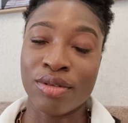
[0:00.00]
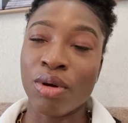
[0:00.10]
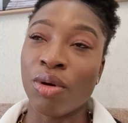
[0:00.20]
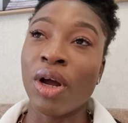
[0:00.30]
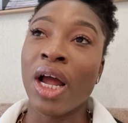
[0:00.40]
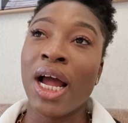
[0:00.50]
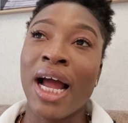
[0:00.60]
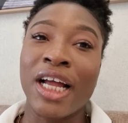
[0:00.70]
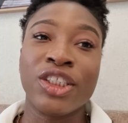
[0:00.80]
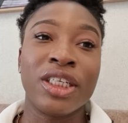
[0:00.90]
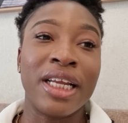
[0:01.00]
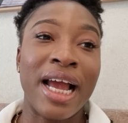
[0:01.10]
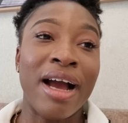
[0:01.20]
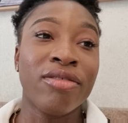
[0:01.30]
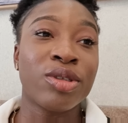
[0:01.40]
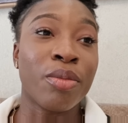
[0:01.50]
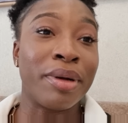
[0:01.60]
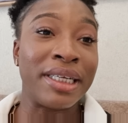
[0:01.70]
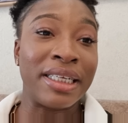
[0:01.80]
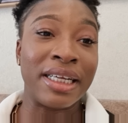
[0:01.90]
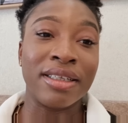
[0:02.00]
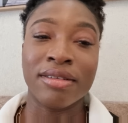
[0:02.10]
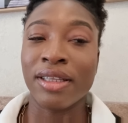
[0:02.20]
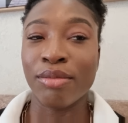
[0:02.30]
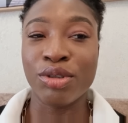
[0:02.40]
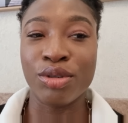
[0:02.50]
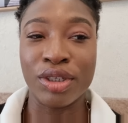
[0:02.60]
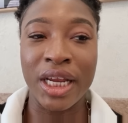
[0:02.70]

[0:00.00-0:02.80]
no actually i have some banana let me show you